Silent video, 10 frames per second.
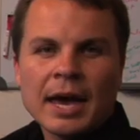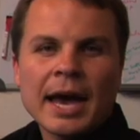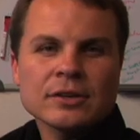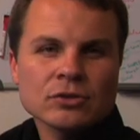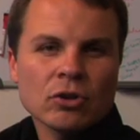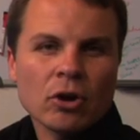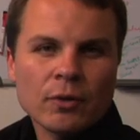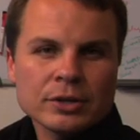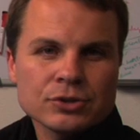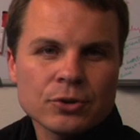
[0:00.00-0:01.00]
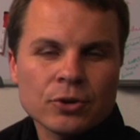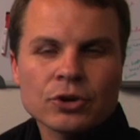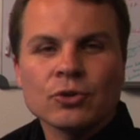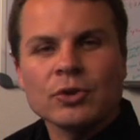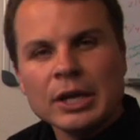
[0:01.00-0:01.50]
As a long-range shooter,
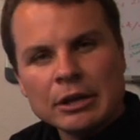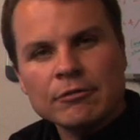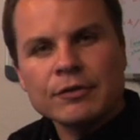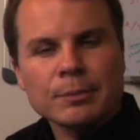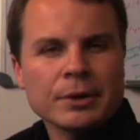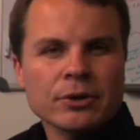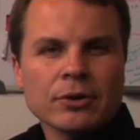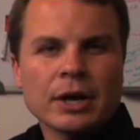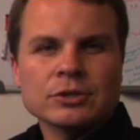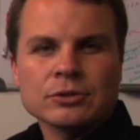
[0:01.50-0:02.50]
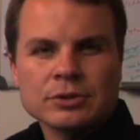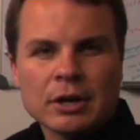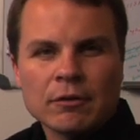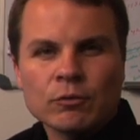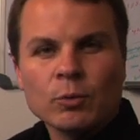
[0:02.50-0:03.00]
you need to familiarize
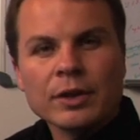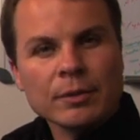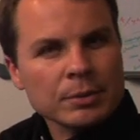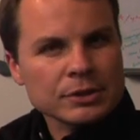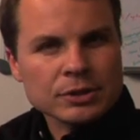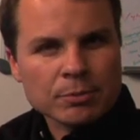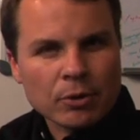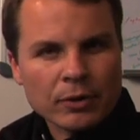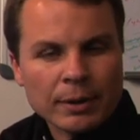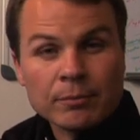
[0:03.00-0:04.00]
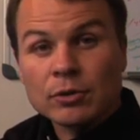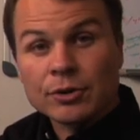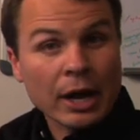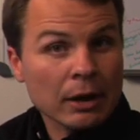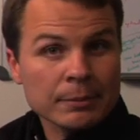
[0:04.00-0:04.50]
yourself with a ballistic program,
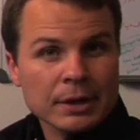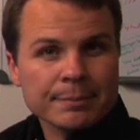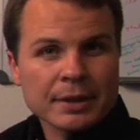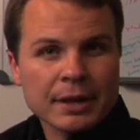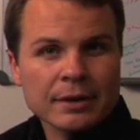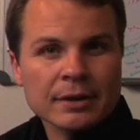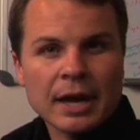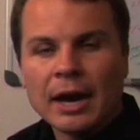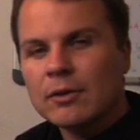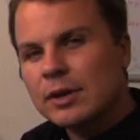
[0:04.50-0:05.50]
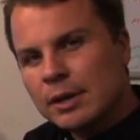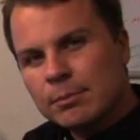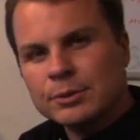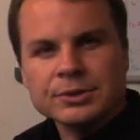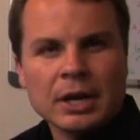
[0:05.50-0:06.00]
learn how to manipulate it, how the
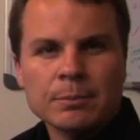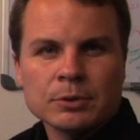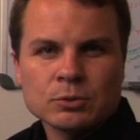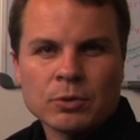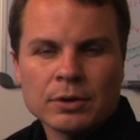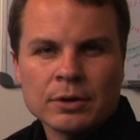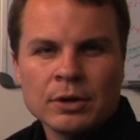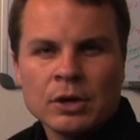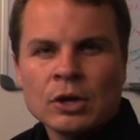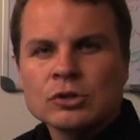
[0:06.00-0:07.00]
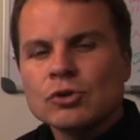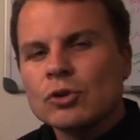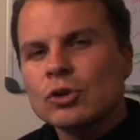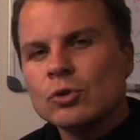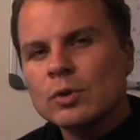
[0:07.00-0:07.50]
inputs and outputs work, so
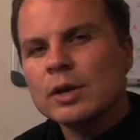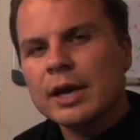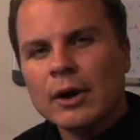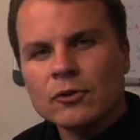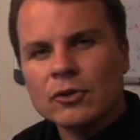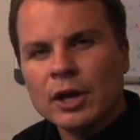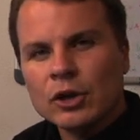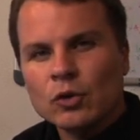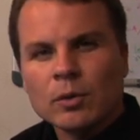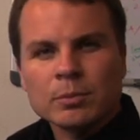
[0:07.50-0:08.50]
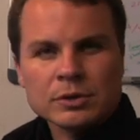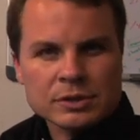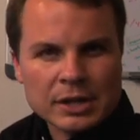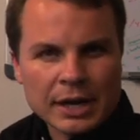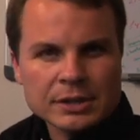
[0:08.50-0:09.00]
that you can calculate your
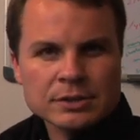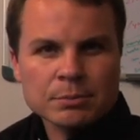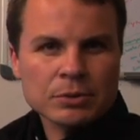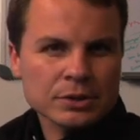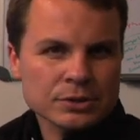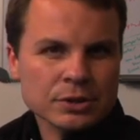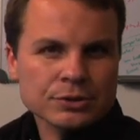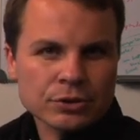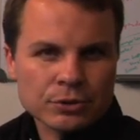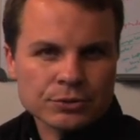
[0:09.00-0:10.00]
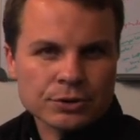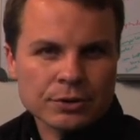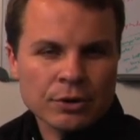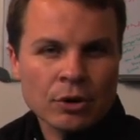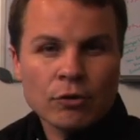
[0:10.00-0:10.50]
precise ballistic solution
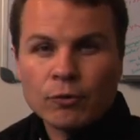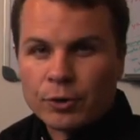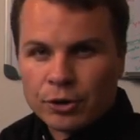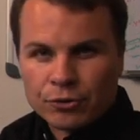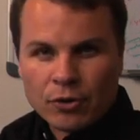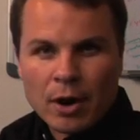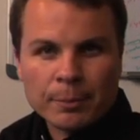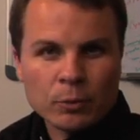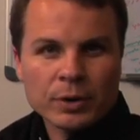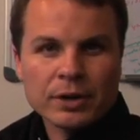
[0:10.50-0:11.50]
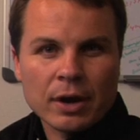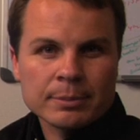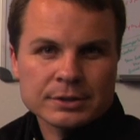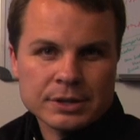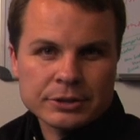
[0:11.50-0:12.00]
for your drop and wind
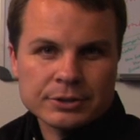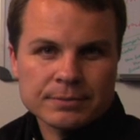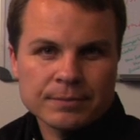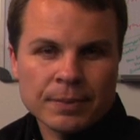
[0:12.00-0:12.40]
compensation.